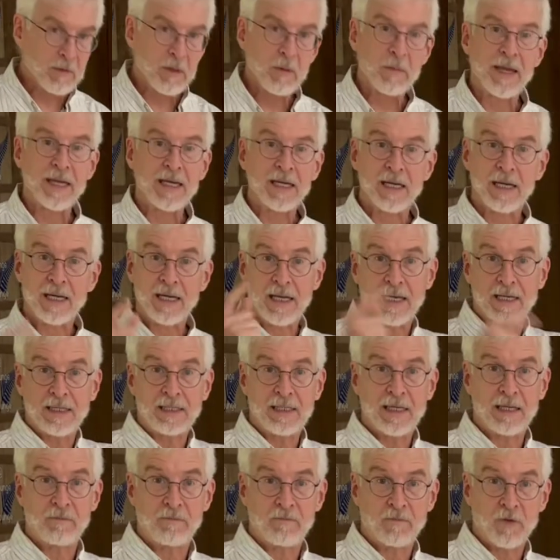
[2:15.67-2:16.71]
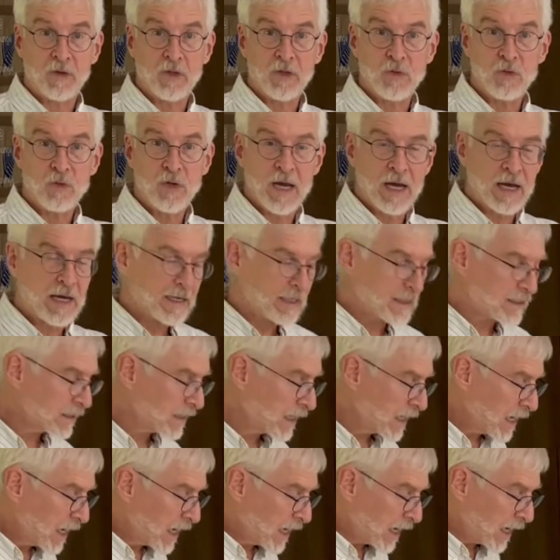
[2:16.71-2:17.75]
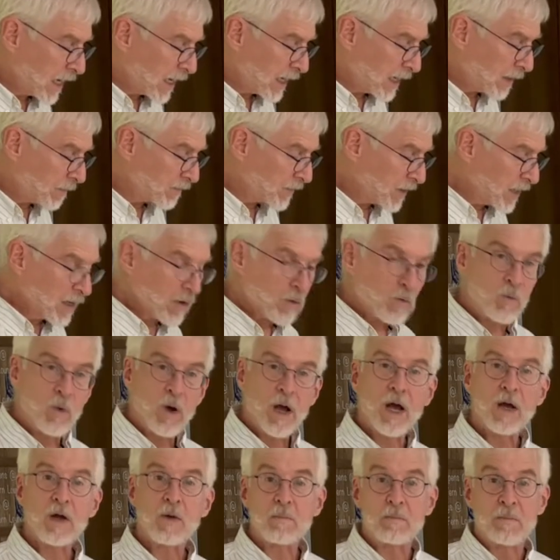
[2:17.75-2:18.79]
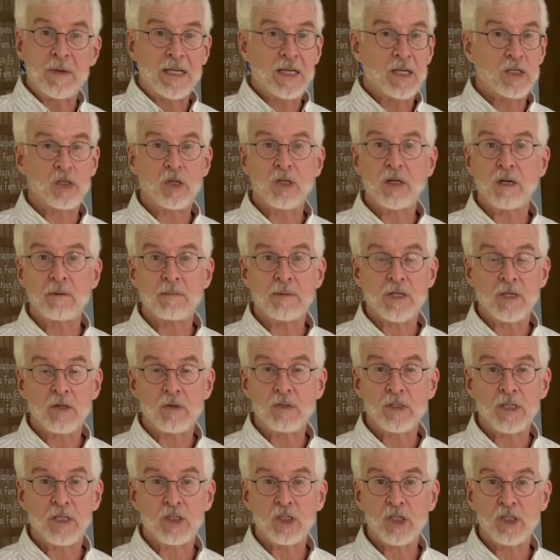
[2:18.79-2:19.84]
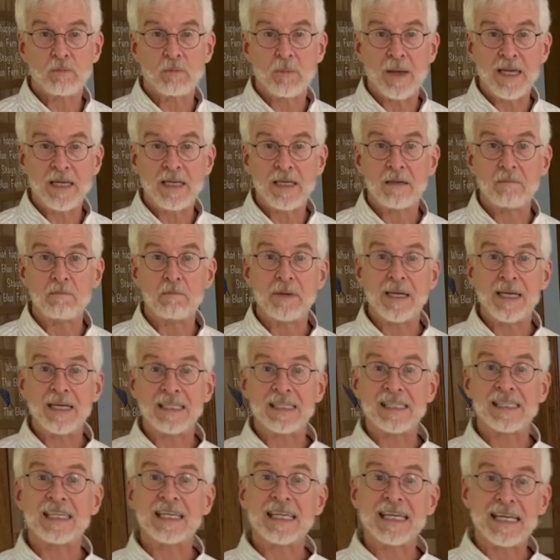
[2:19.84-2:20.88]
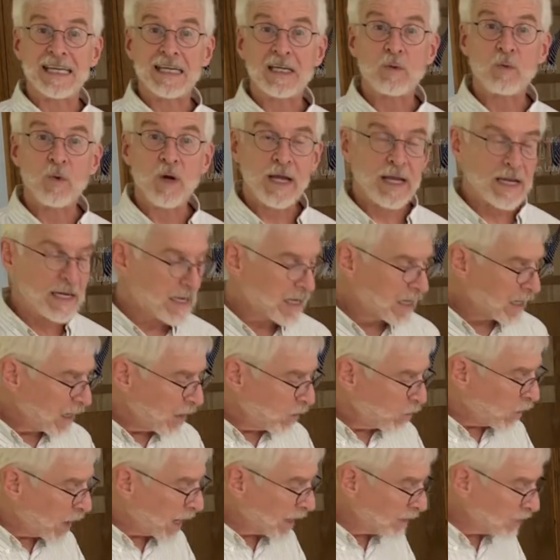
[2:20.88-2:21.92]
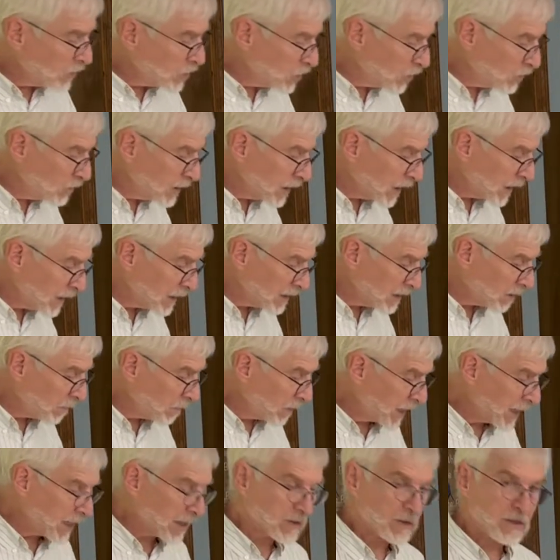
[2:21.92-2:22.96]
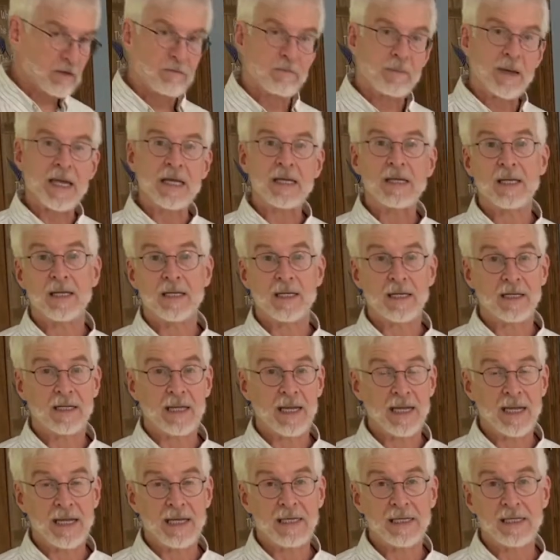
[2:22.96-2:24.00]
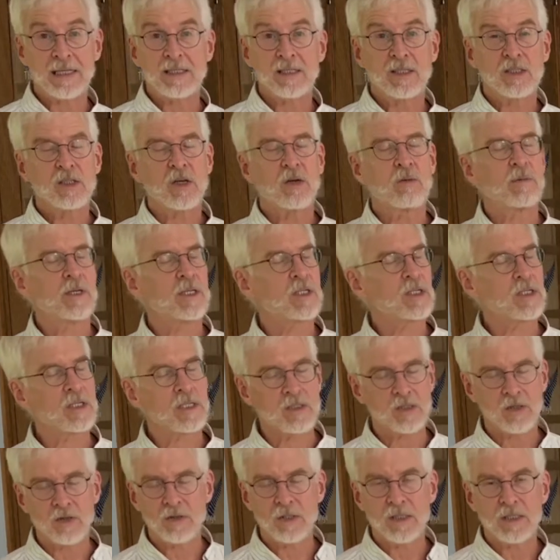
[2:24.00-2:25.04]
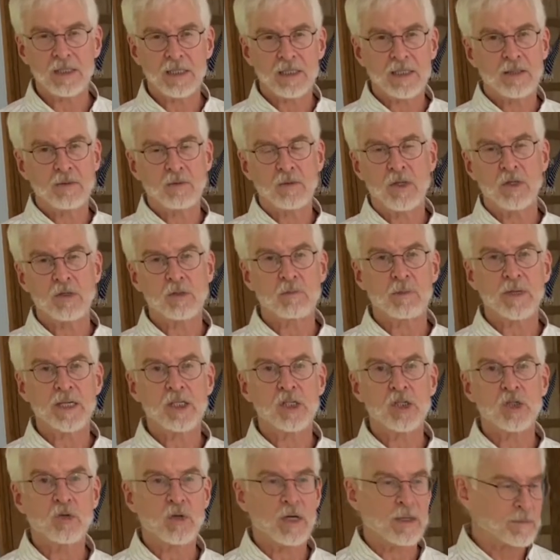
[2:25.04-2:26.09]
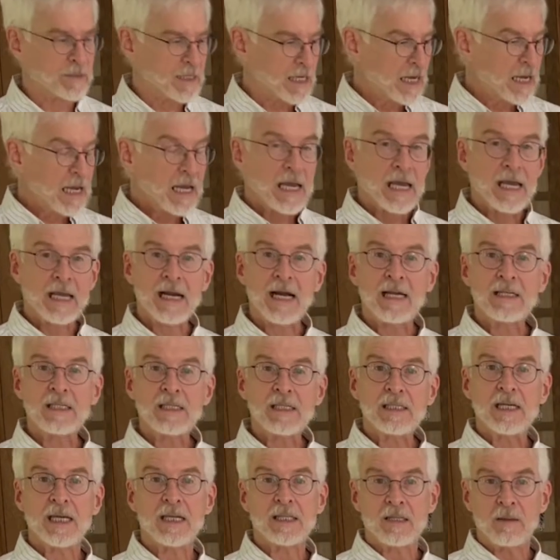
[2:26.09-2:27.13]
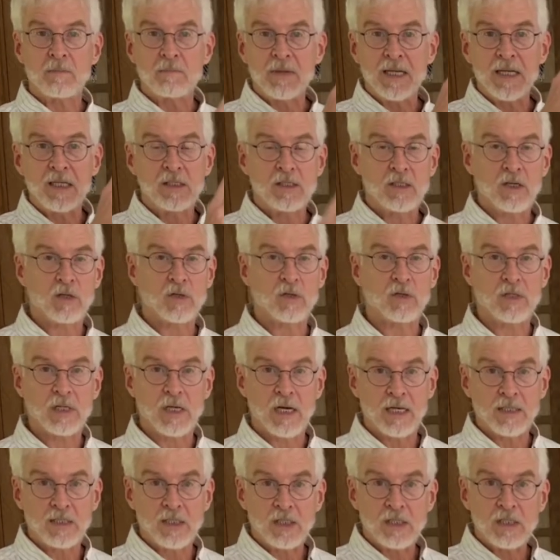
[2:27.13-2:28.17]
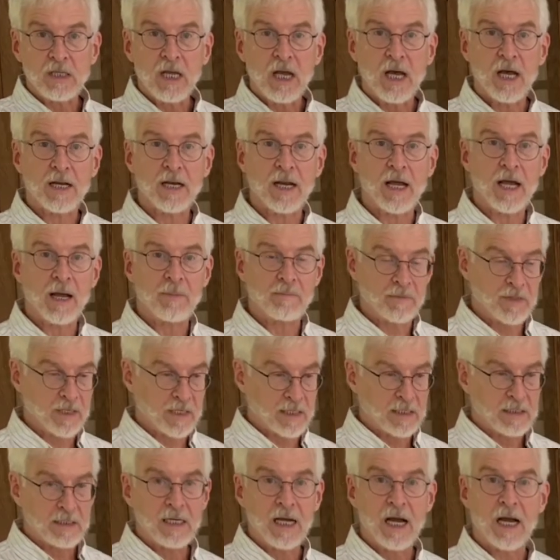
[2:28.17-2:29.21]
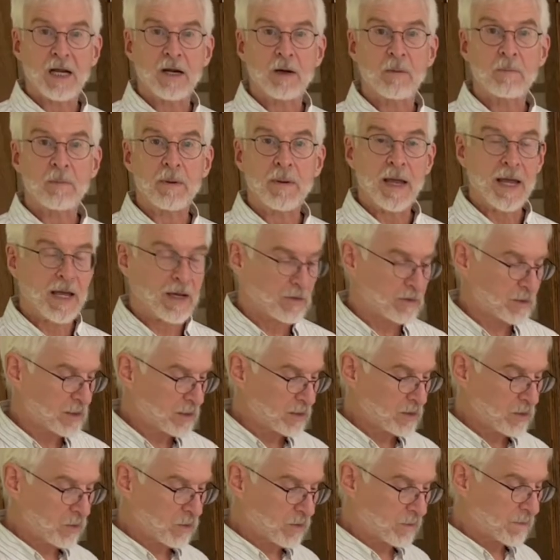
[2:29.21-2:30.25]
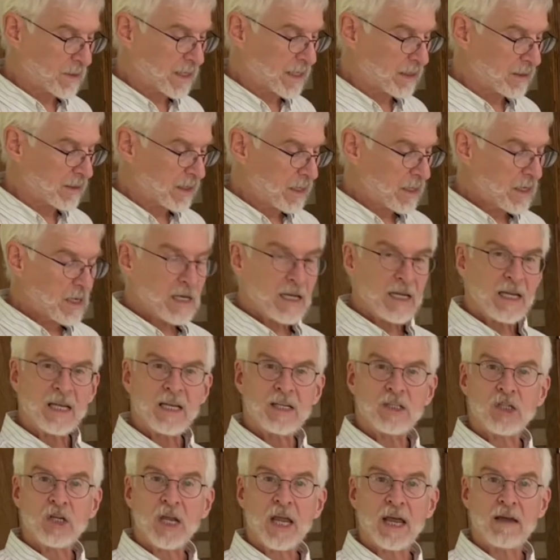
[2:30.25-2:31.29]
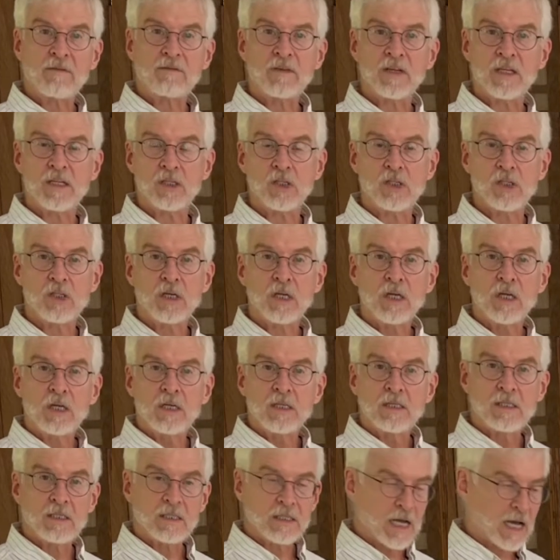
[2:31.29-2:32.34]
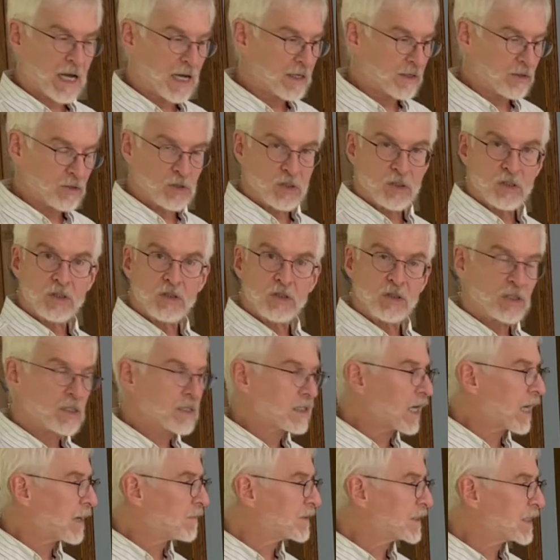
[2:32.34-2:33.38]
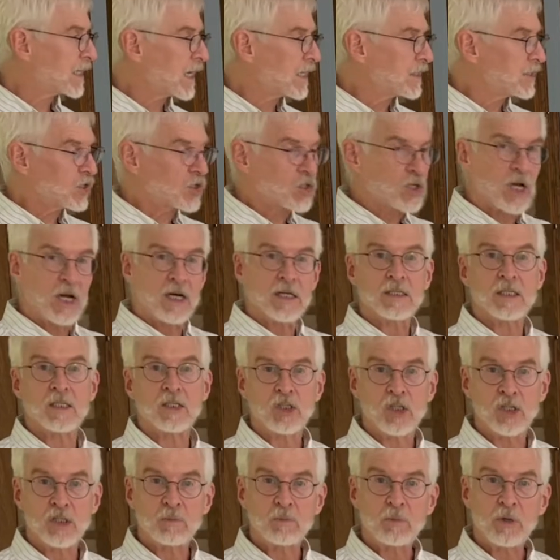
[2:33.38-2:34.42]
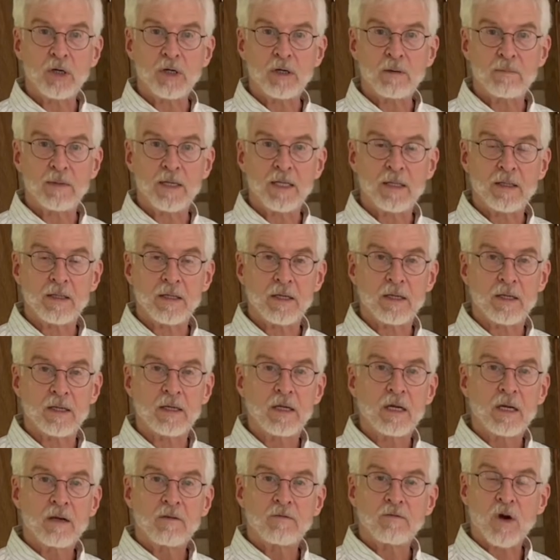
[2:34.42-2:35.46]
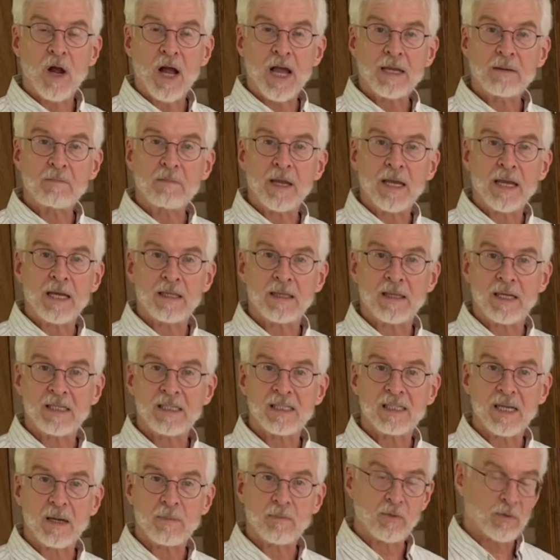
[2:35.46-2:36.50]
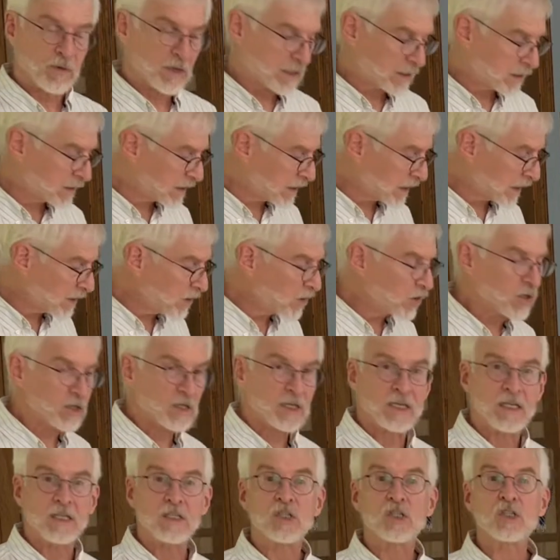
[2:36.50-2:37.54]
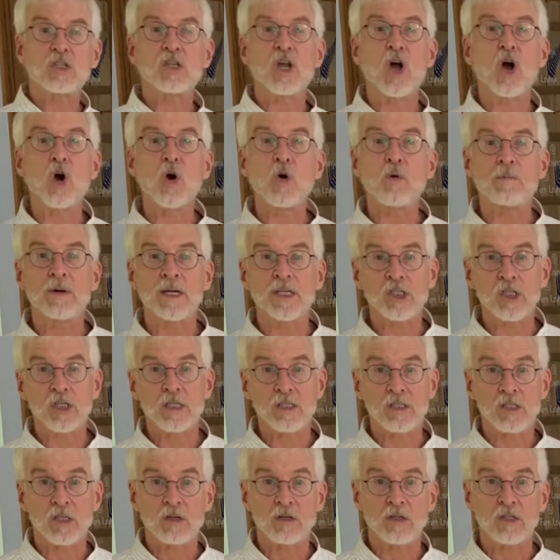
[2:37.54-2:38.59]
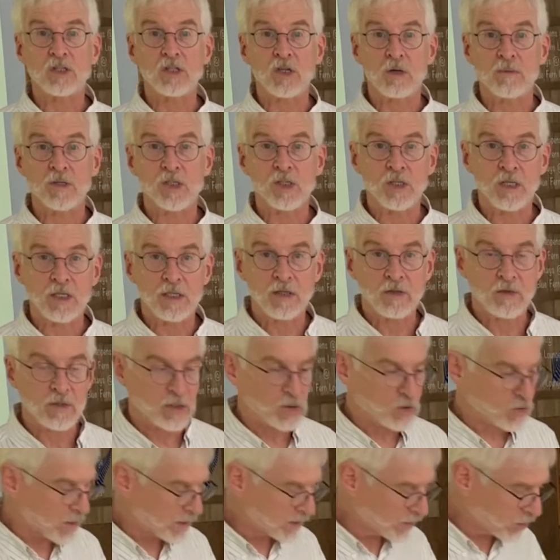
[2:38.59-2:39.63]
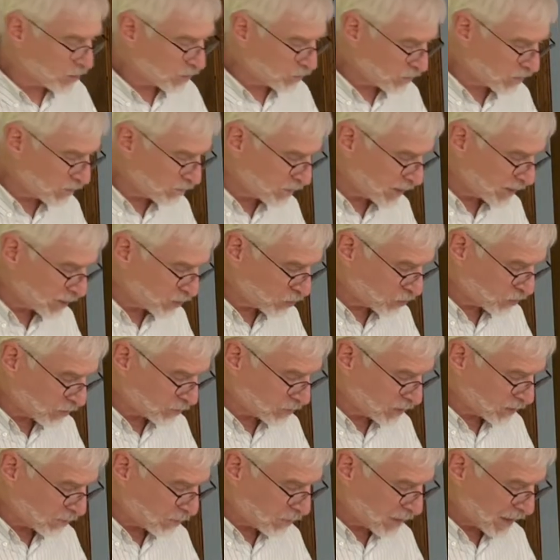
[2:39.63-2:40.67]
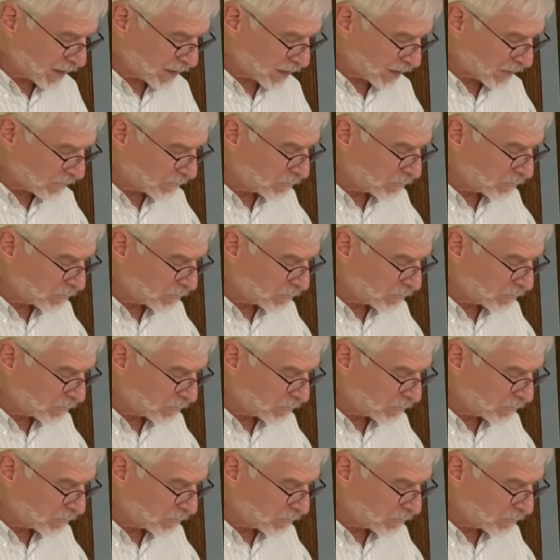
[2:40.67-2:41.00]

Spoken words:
bacon, I got a tip for you guys. Because you're going to be using just bacon bits anyway, why don't you take the pound of bacon, and it's so much easier than dealing with those big strips. And I just take the meat scissors and I just cut up the entire pound into about half-inch size chunks and just put them in the frying pan. They separate as they cook, and it's so much easier and so much cleaner than trying to do with the big strips of bacon.